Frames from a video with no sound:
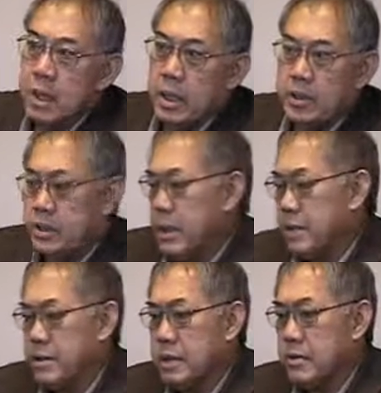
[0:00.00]
And so
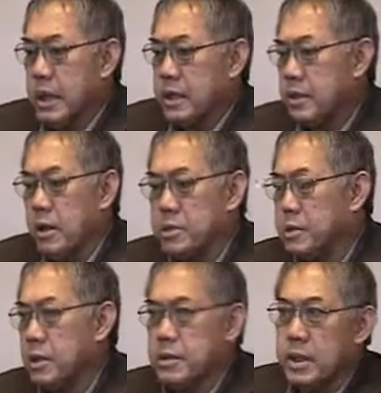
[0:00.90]
after a while, it all
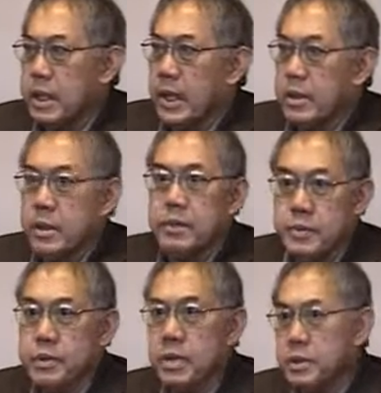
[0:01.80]
starts to add
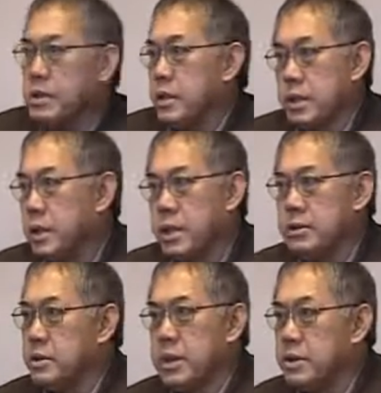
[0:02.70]
up. You start seeing the
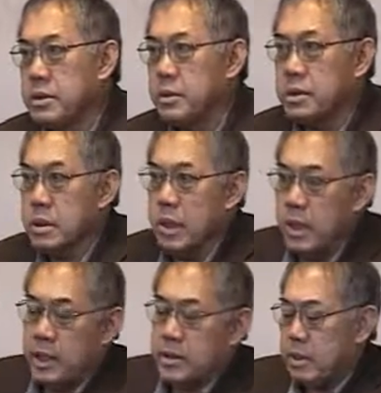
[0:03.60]
contradictions.
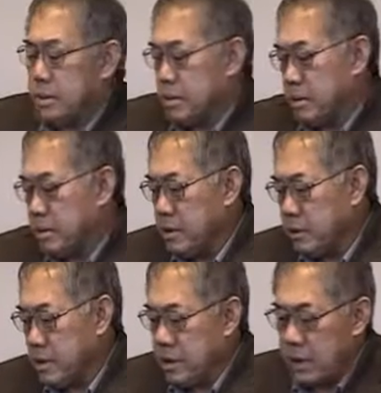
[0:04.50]
It has nothing to
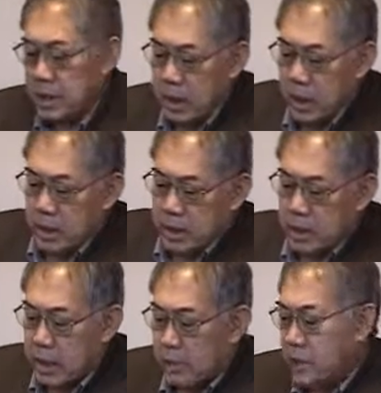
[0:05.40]
do with
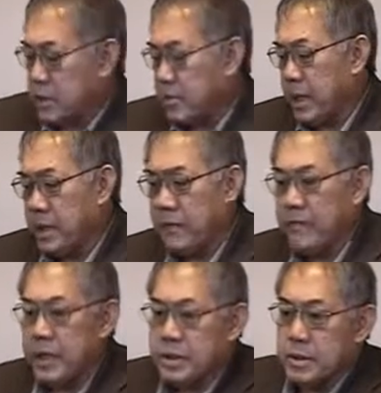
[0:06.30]
the Communist
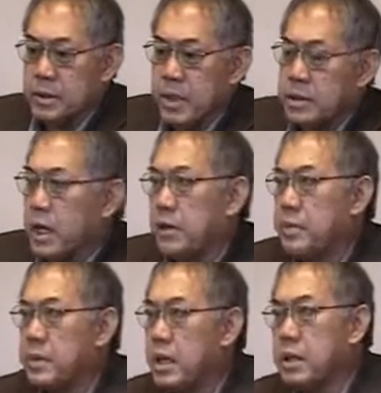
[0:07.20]
Manifesto or Das
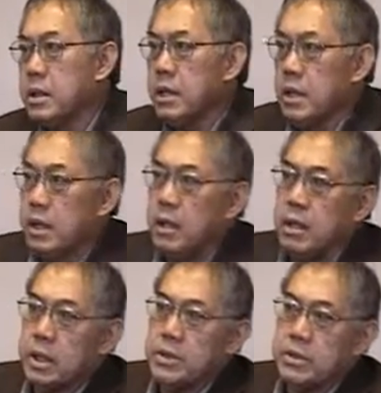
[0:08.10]
Kapital. It
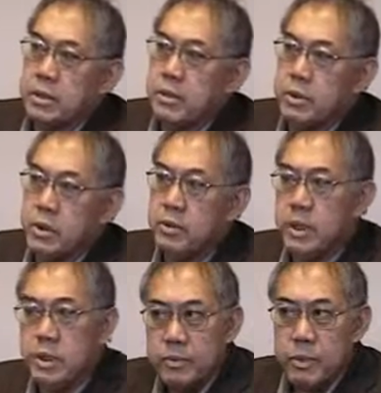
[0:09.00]
all has to do with the
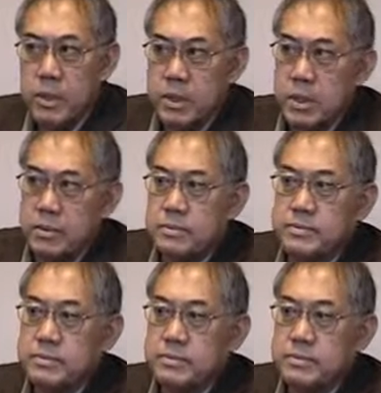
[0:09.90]
way you're brought up